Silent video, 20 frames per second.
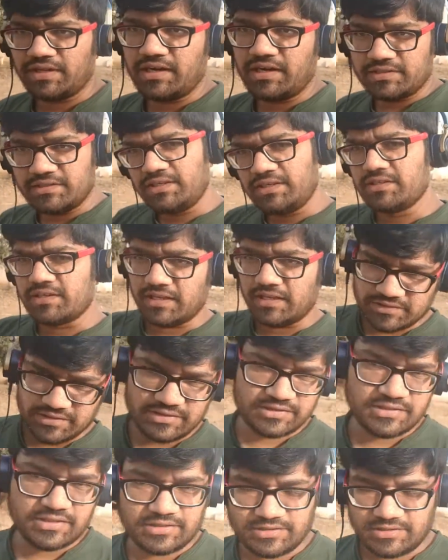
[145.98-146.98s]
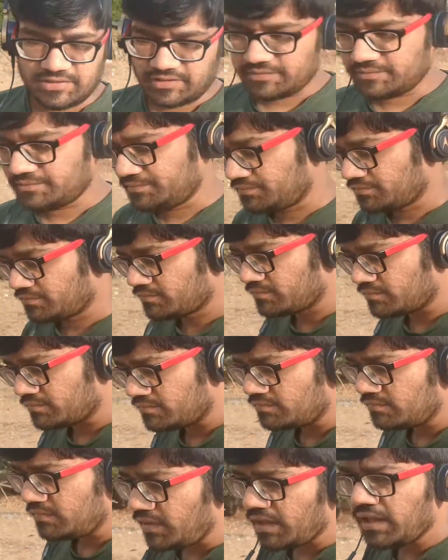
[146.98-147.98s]
that is inconsistency.
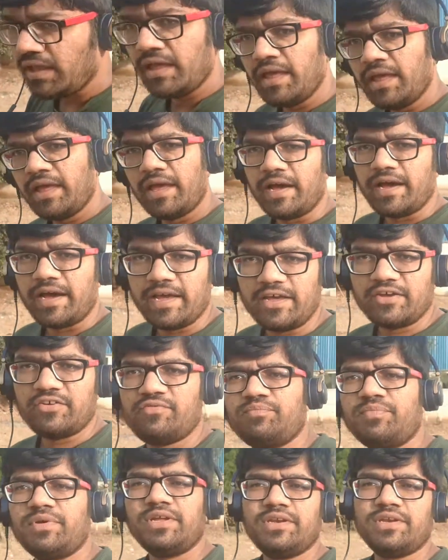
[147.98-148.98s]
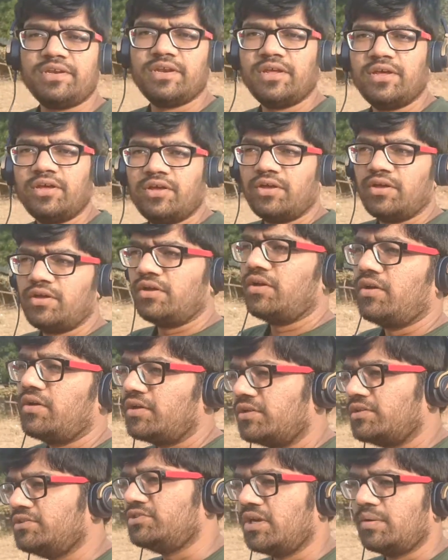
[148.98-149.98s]
I have been
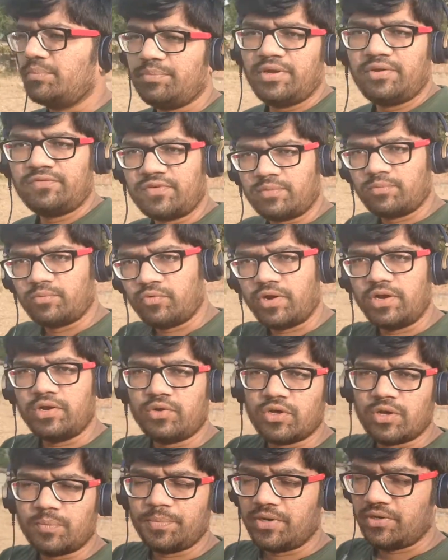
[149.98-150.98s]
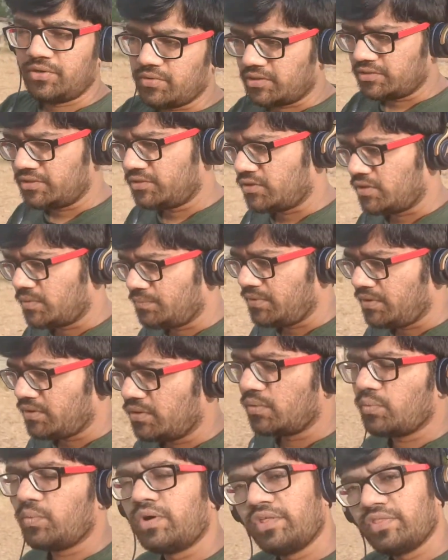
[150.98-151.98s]
jumping from one topic to other topic,
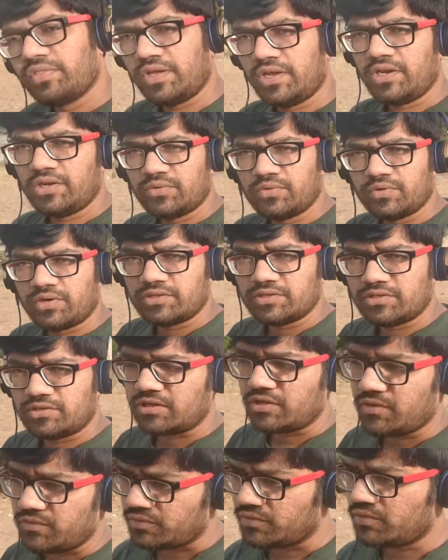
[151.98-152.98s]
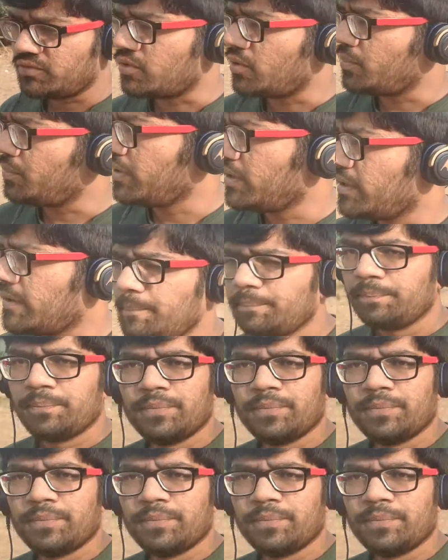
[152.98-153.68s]
or one thing to other topic